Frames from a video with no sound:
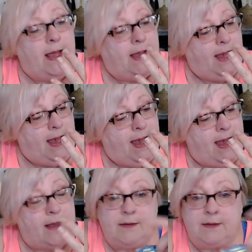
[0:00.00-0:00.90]

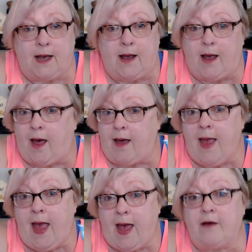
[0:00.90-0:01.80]
And I
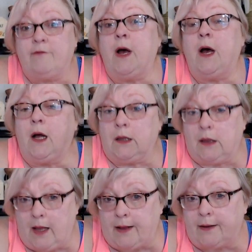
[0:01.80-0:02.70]
have a
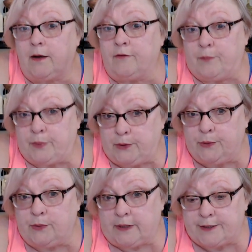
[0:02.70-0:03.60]
lot of blue
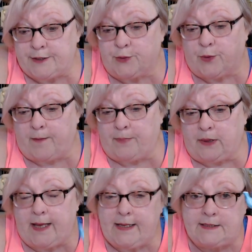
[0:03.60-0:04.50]
lustreware
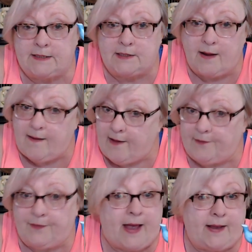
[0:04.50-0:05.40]
plates
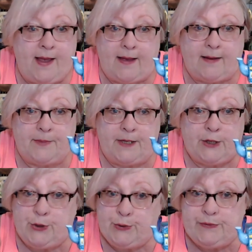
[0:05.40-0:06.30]
that can be
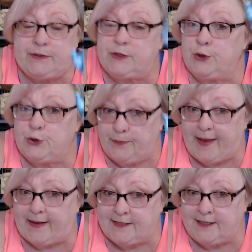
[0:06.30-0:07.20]
used to
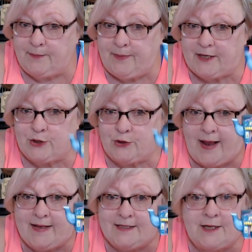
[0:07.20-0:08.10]
make tidbit
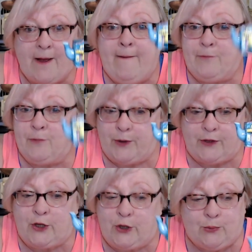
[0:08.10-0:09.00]
trays with
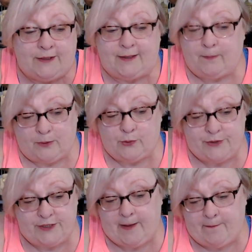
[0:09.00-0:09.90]
cute little blue
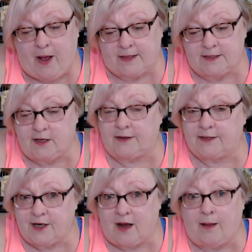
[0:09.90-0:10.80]
teapots on
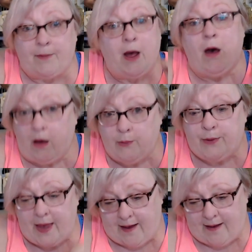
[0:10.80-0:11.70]
top. Oh yeah.